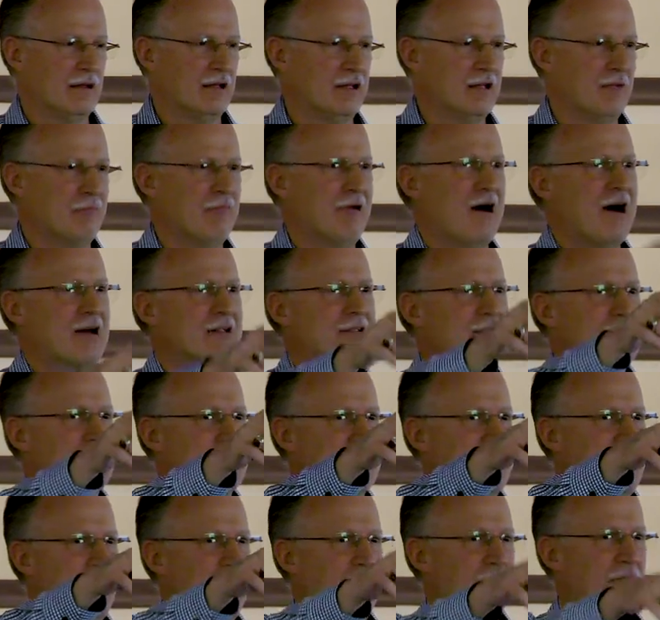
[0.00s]
in the
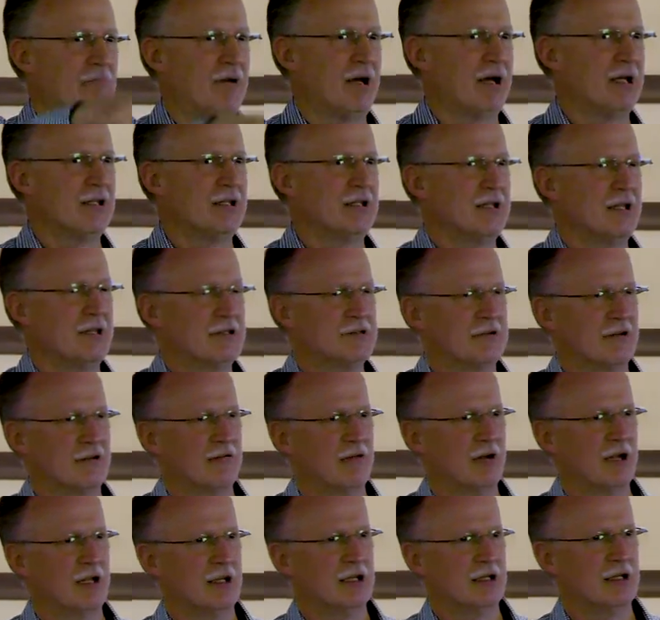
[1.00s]
boxes down by the
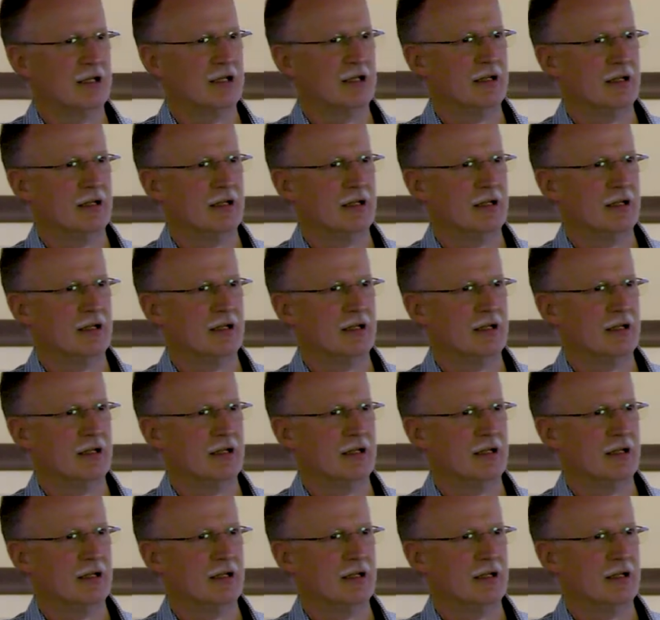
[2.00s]
entryway?